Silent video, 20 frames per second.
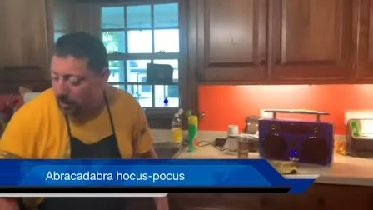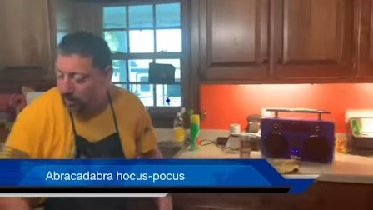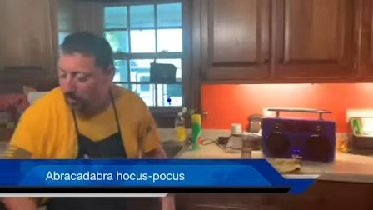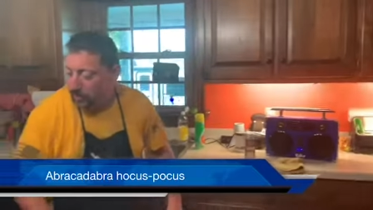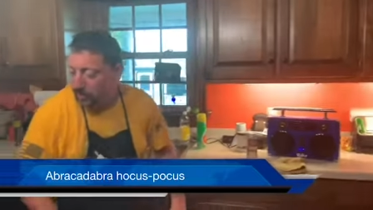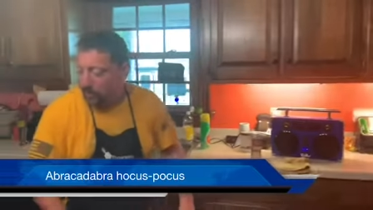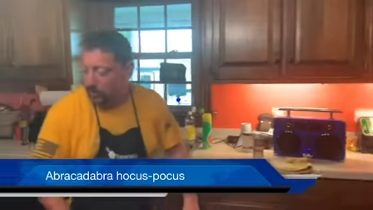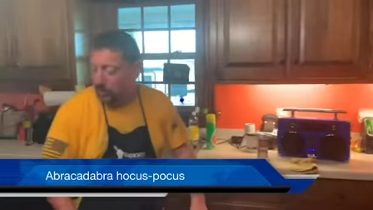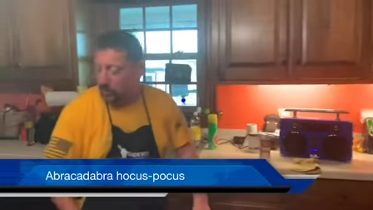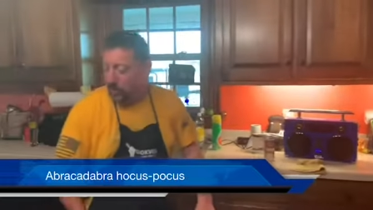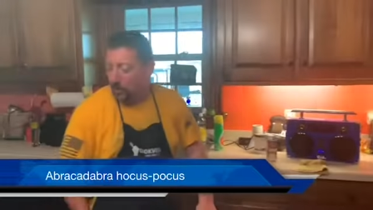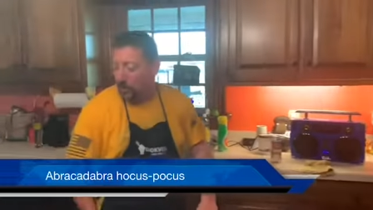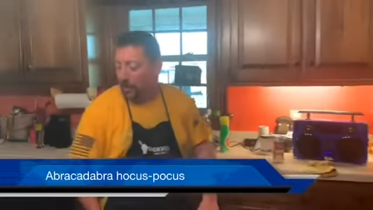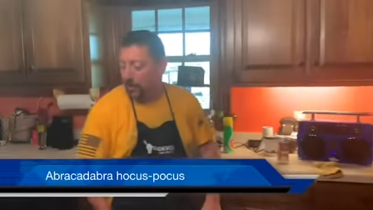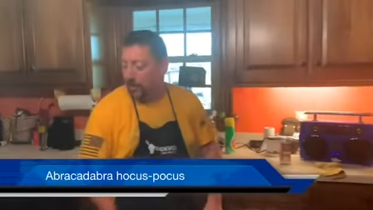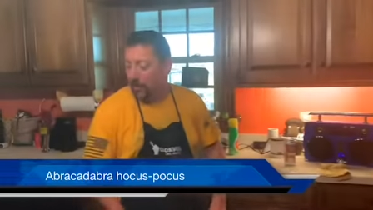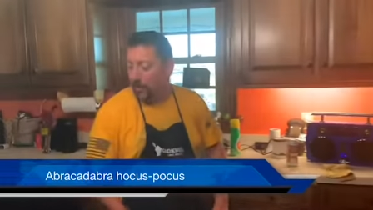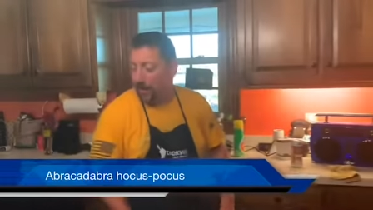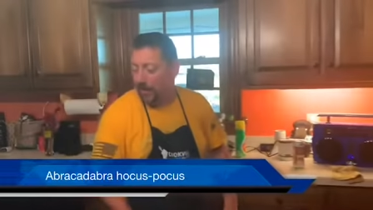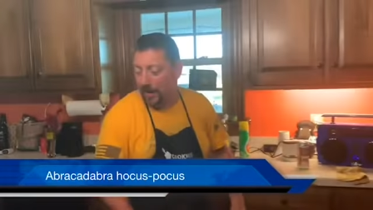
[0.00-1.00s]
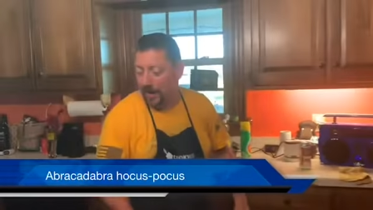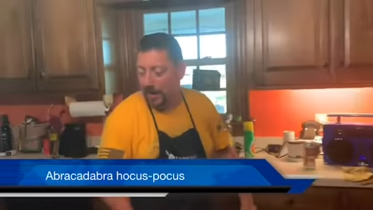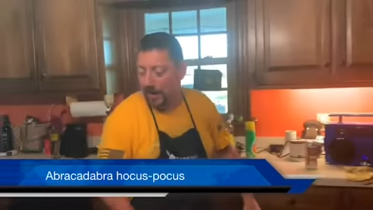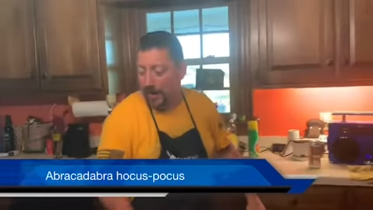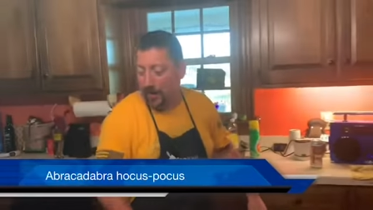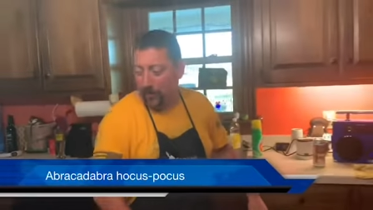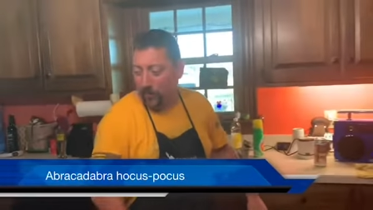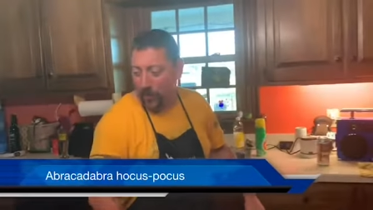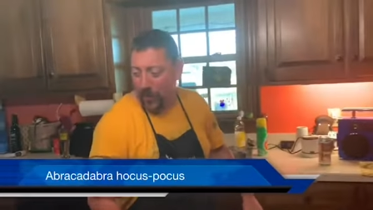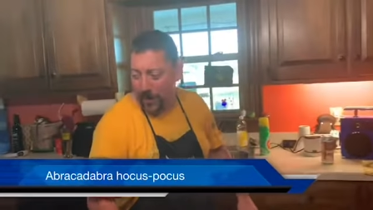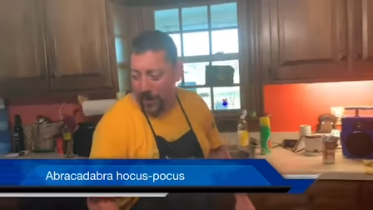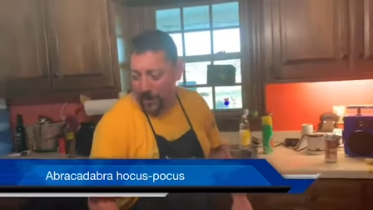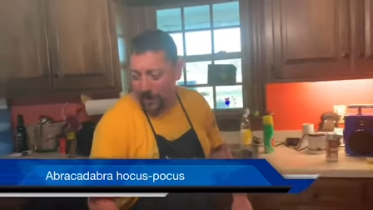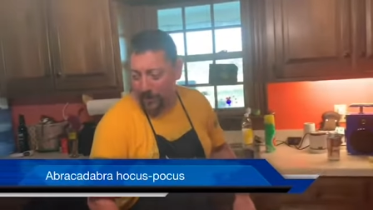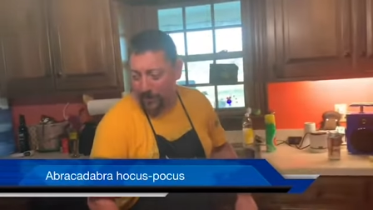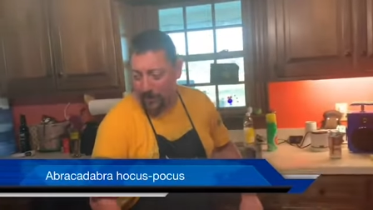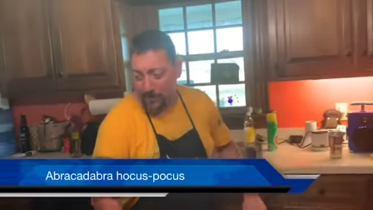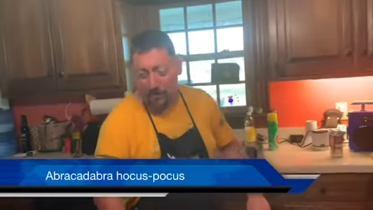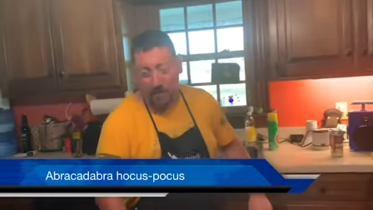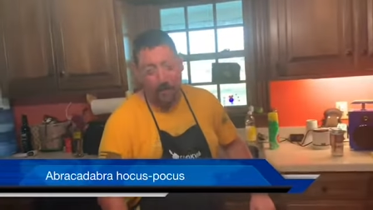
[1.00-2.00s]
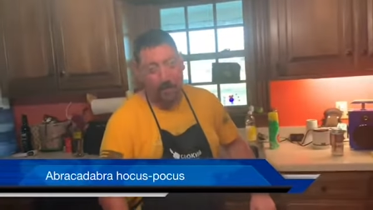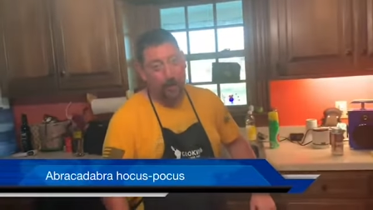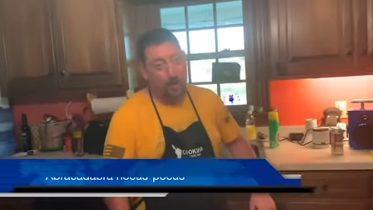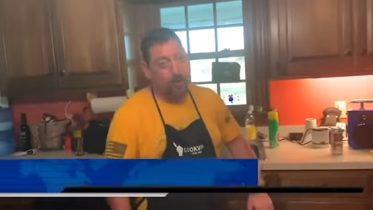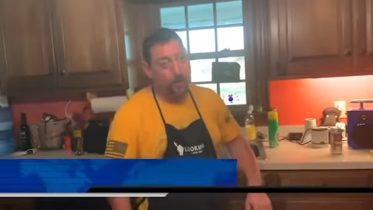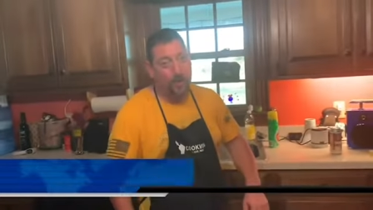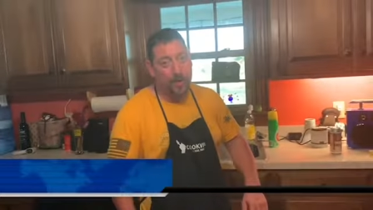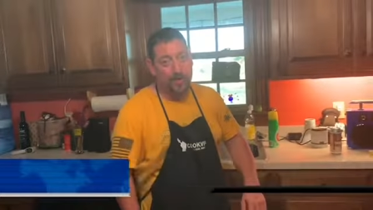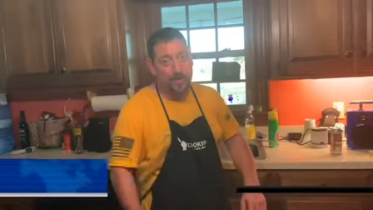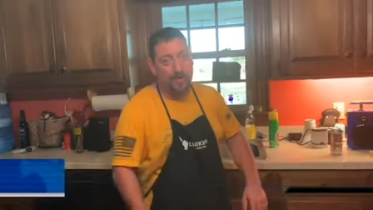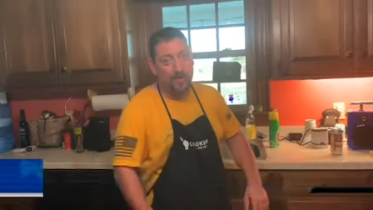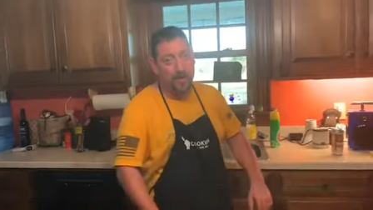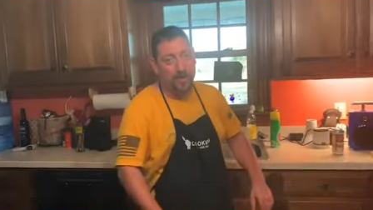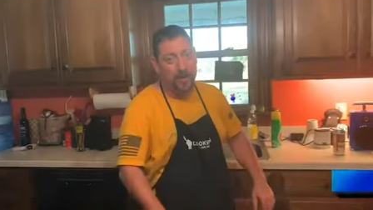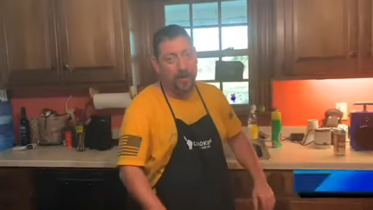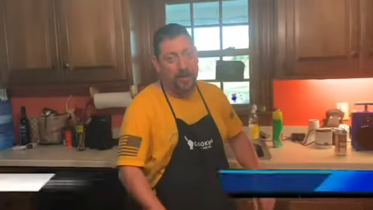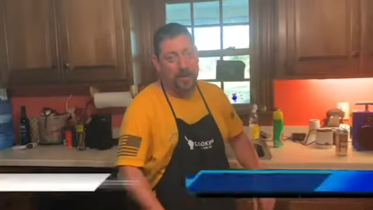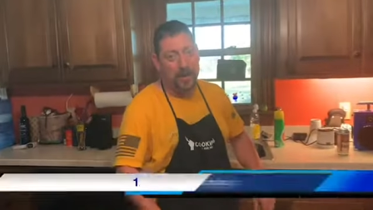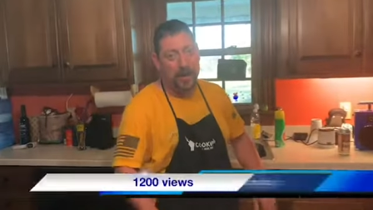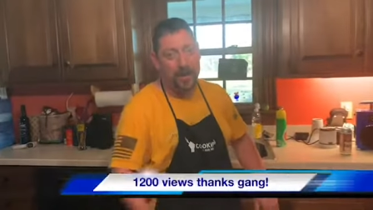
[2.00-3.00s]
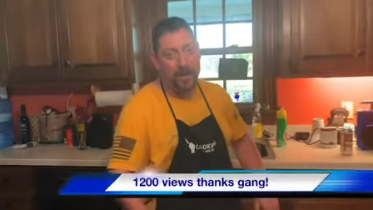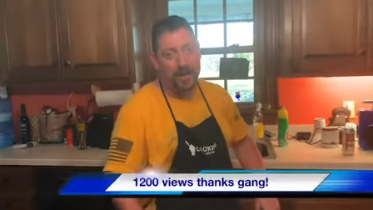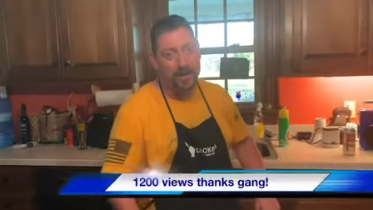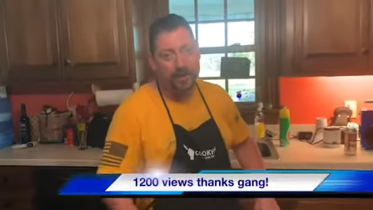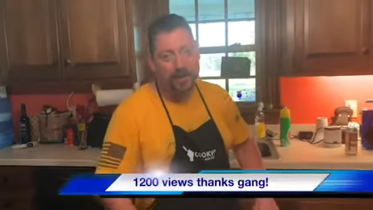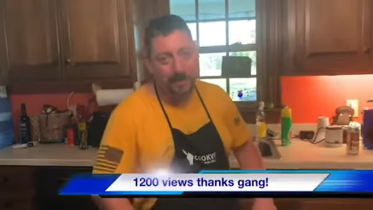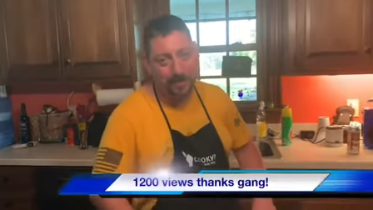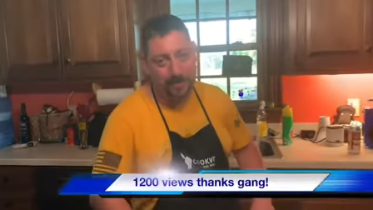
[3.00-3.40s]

So, well, it's been a crazy week, guys.